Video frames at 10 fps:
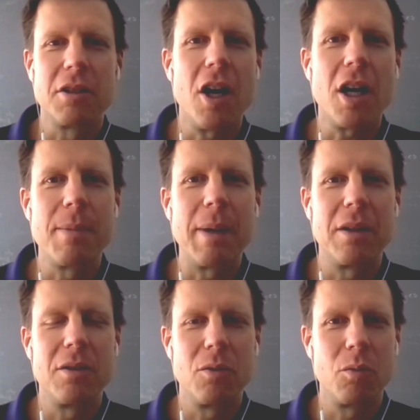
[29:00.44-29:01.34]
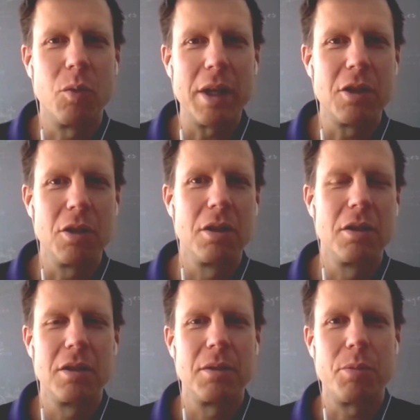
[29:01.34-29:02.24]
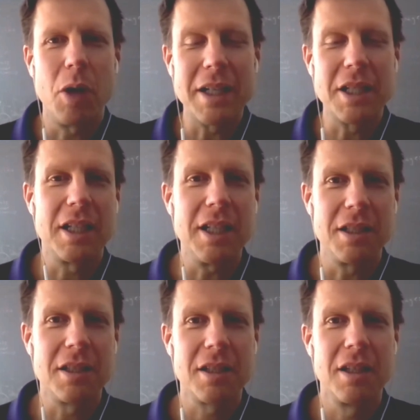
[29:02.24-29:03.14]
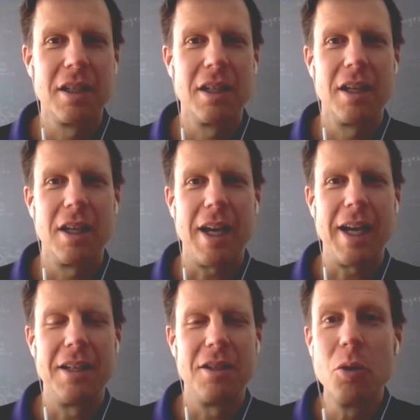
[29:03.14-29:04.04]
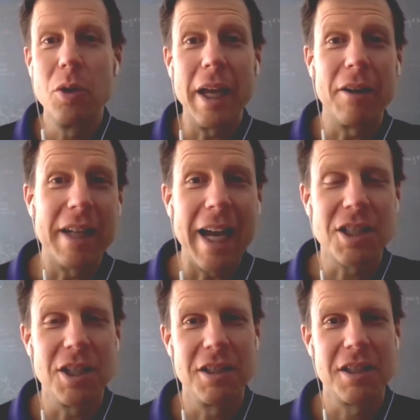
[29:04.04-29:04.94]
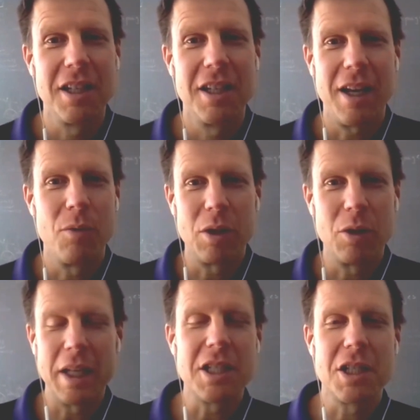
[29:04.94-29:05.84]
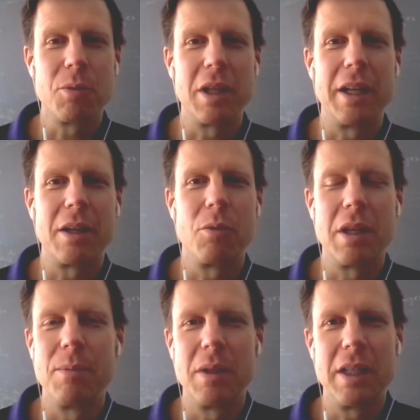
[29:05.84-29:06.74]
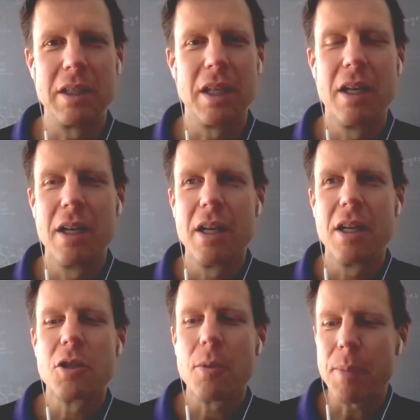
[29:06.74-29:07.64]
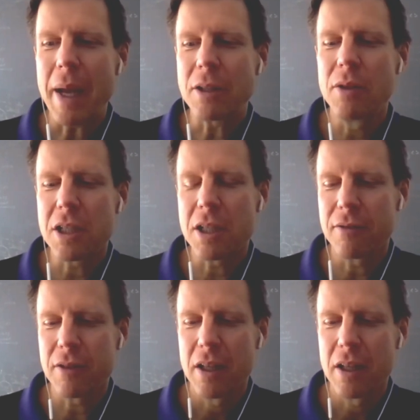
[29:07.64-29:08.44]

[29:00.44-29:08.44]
to talk about what your project is and who Larry Yatch is and what your relationship with like with him is. So back to initiative,